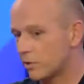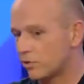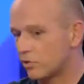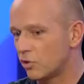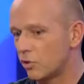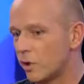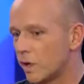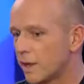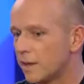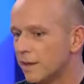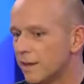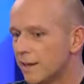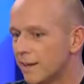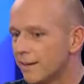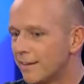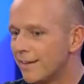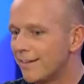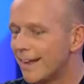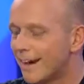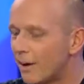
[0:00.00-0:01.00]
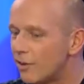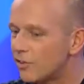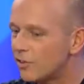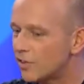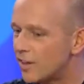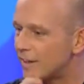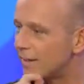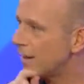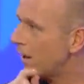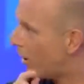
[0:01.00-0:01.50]
is doing that they don't
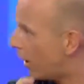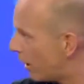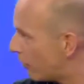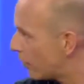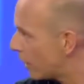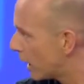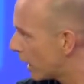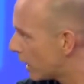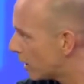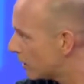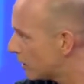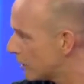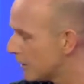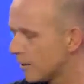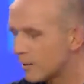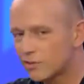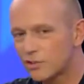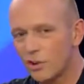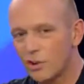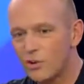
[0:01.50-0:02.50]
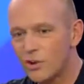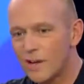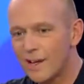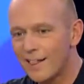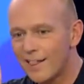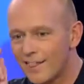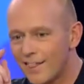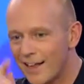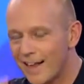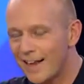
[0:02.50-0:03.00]
see the irony. So
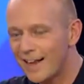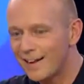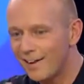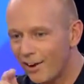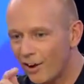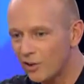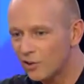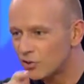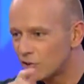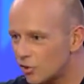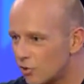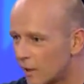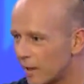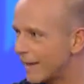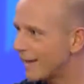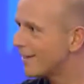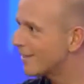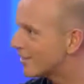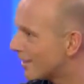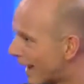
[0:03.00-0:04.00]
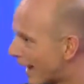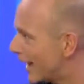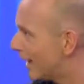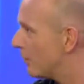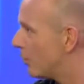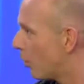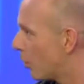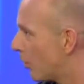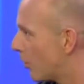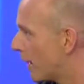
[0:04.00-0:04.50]
they are doing
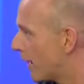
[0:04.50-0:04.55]
exactly what